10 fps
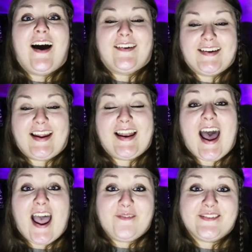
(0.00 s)
All right,
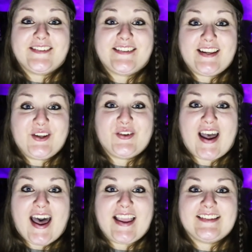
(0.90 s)
I will see you
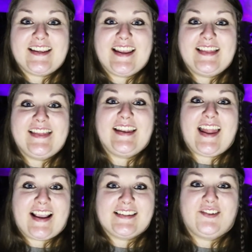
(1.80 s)
guys in the
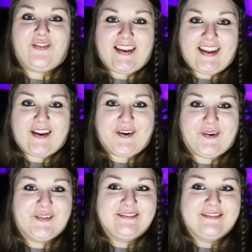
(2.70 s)
next video.